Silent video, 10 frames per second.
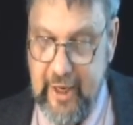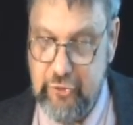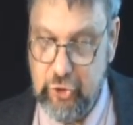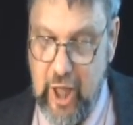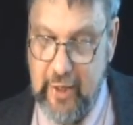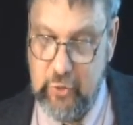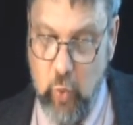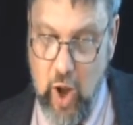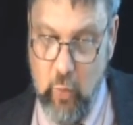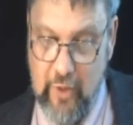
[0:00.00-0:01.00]
He shall not
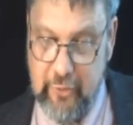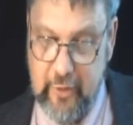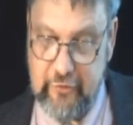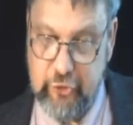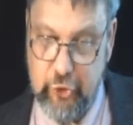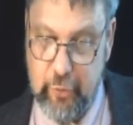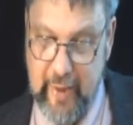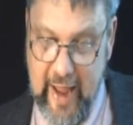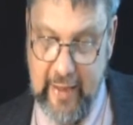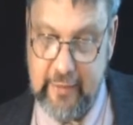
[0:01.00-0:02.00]
inquire whether it is good or
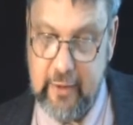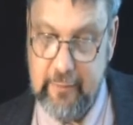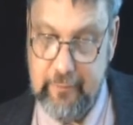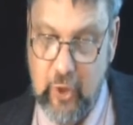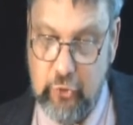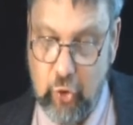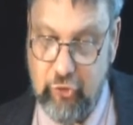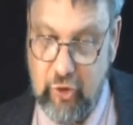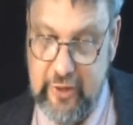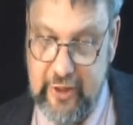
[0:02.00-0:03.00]
bad,
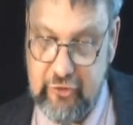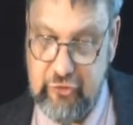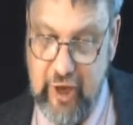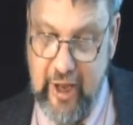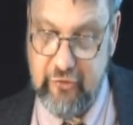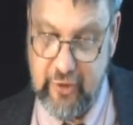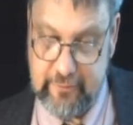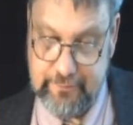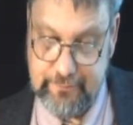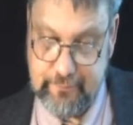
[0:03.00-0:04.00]
nor shall he exchange
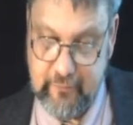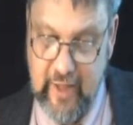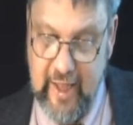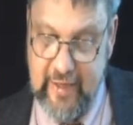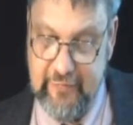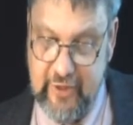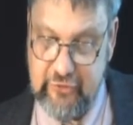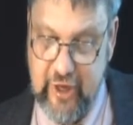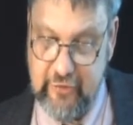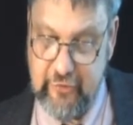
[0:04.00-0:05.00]
it. And if he
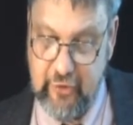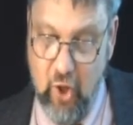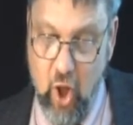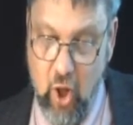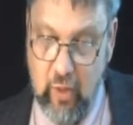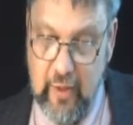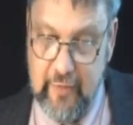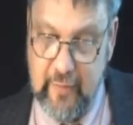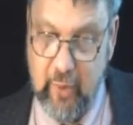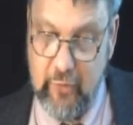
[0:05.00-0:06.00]
exchanges it at
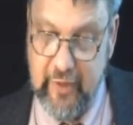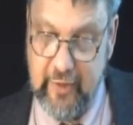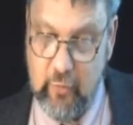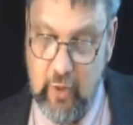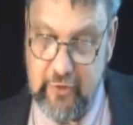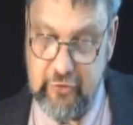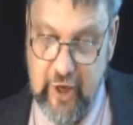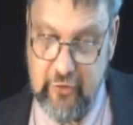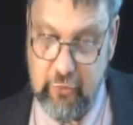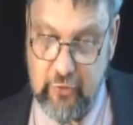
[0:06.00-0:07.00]
all, then both it and the one
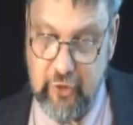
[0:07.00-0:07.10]
exchanged